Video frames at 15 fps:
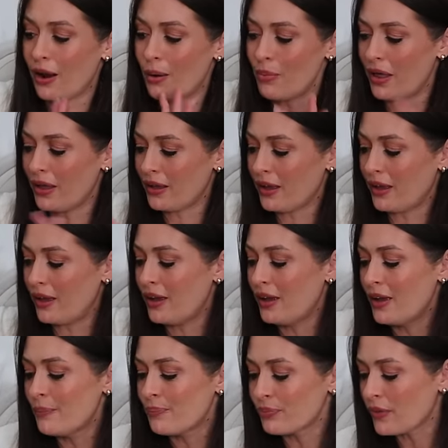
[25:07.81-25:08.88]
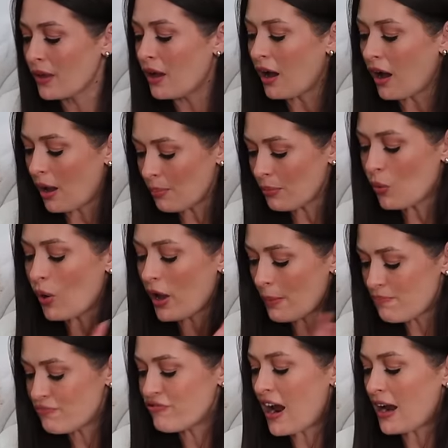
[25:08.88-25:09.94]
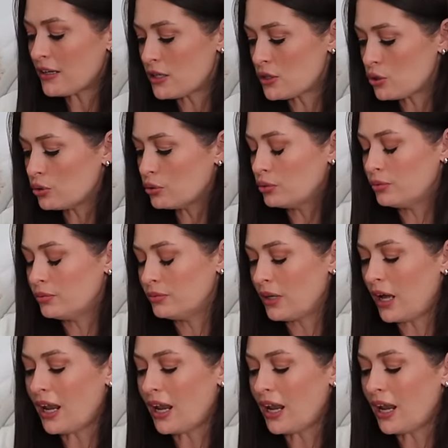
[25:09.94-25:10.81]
I like a practical bag.